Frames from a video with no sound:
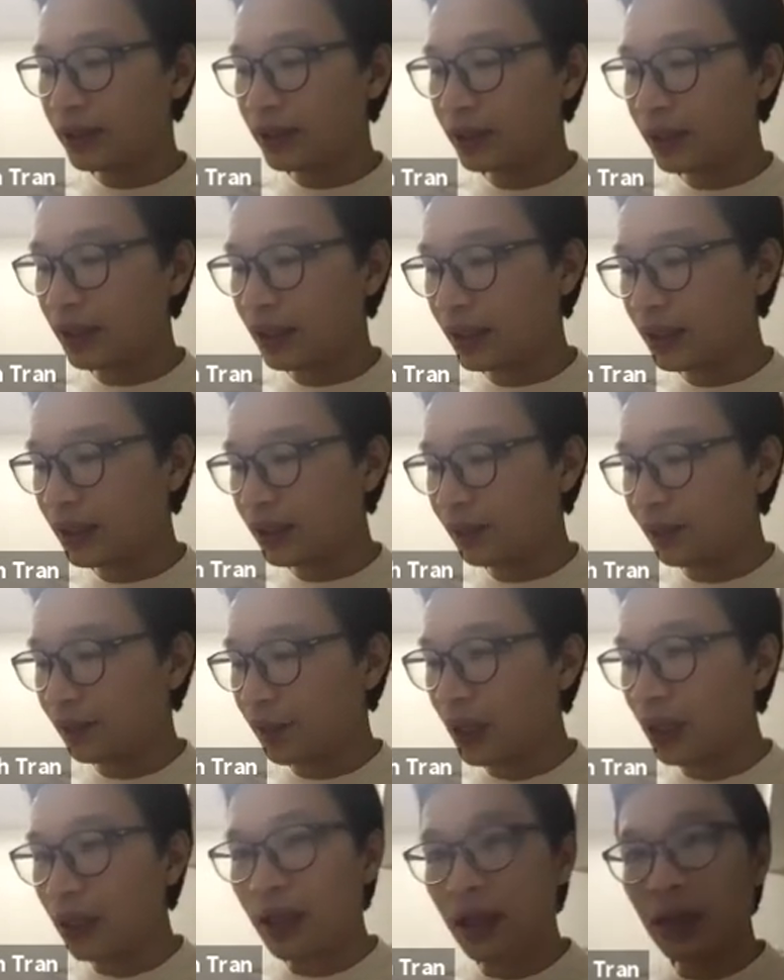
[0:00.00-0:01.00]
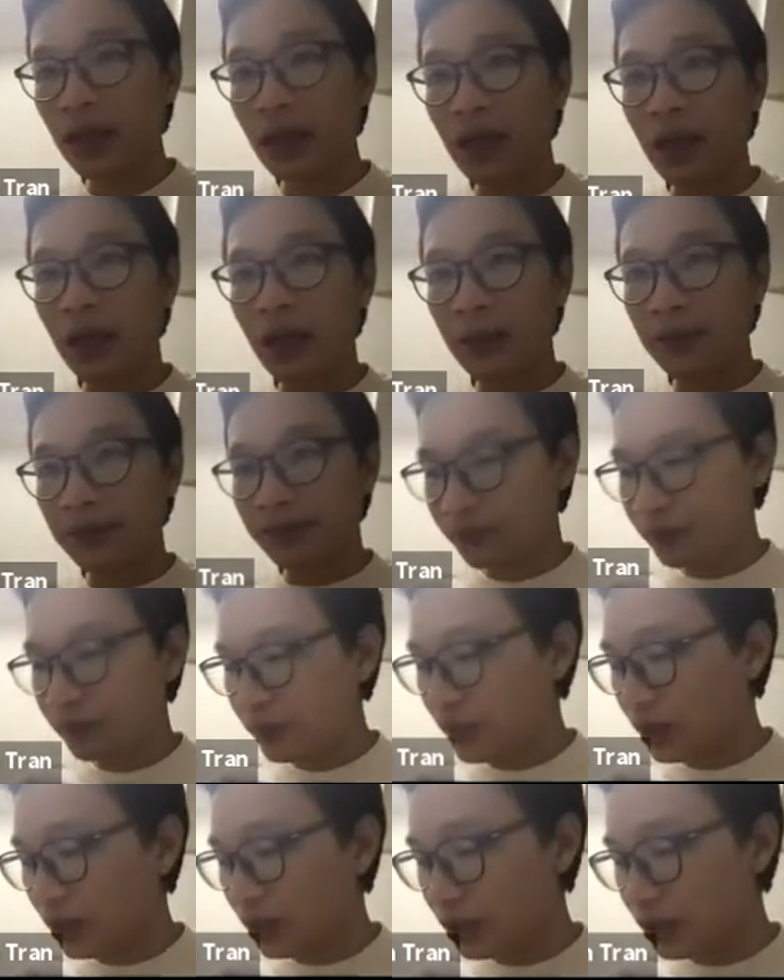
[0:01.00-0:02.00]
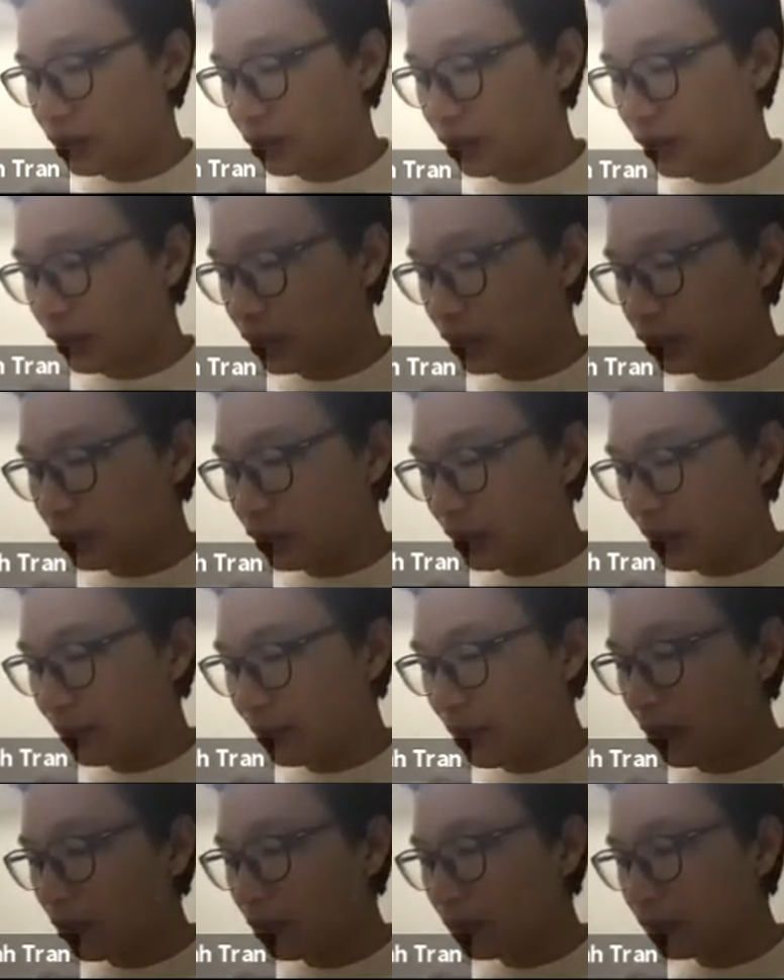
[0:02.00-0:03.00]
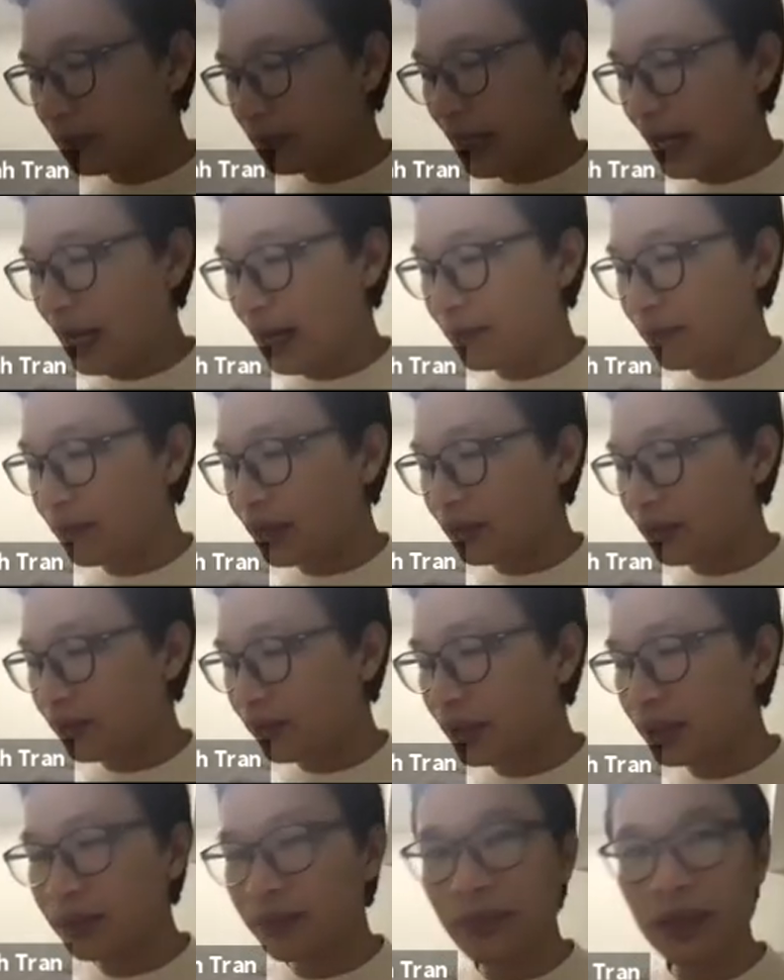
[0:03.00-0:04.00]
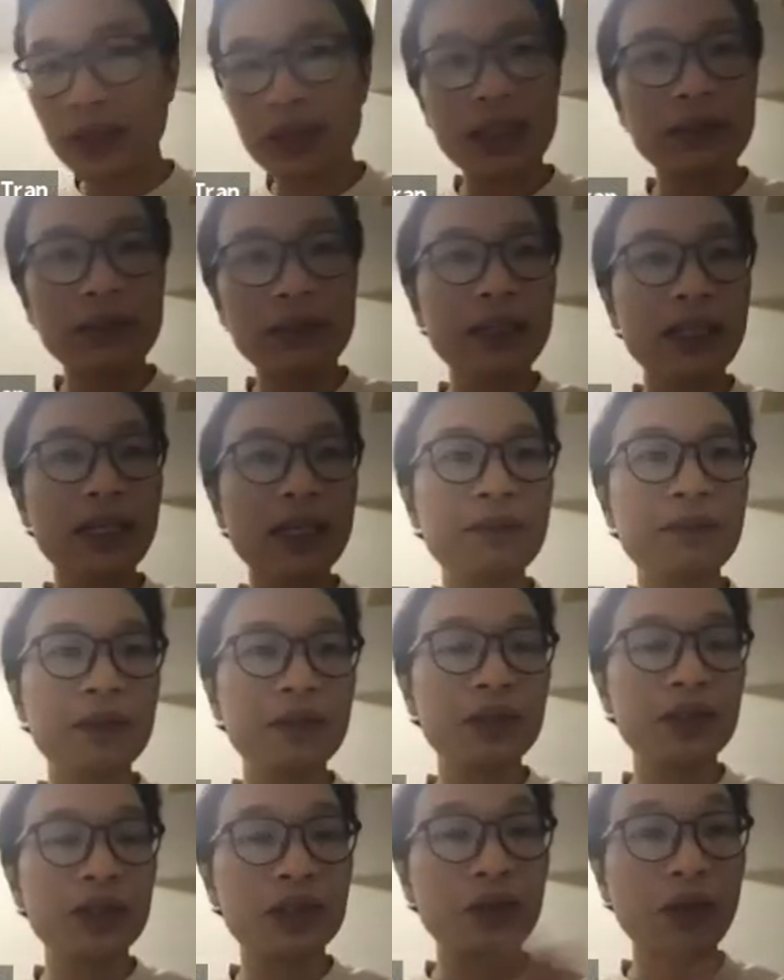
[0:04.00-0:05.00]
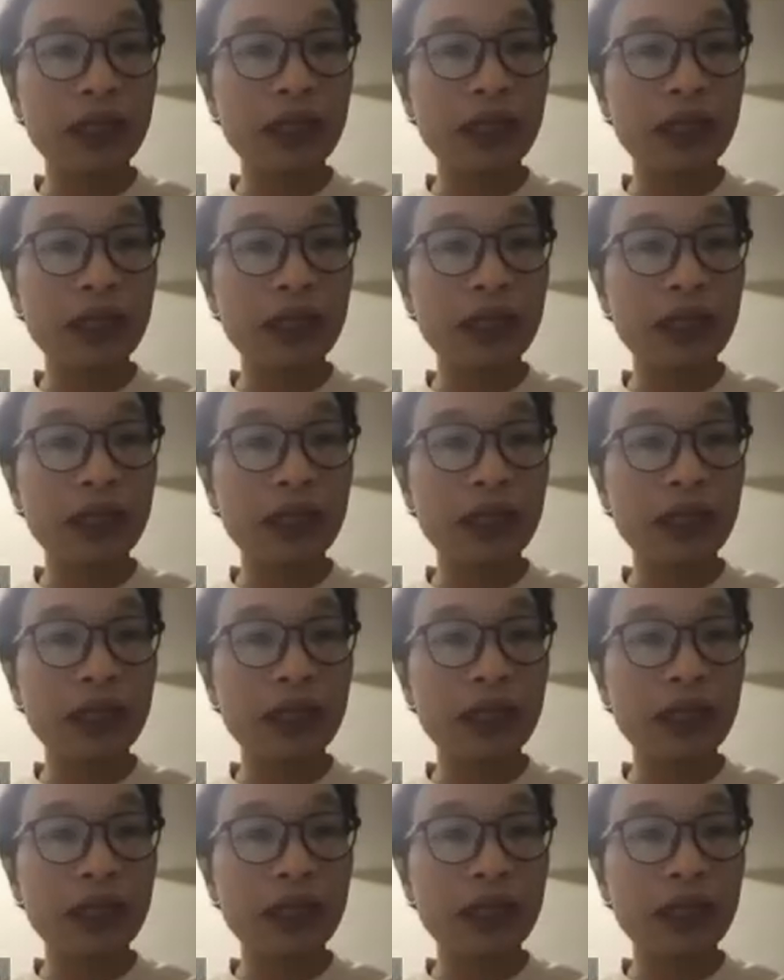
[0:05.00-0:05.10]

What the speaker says: this later. So actually I'm out of time, but let me give you just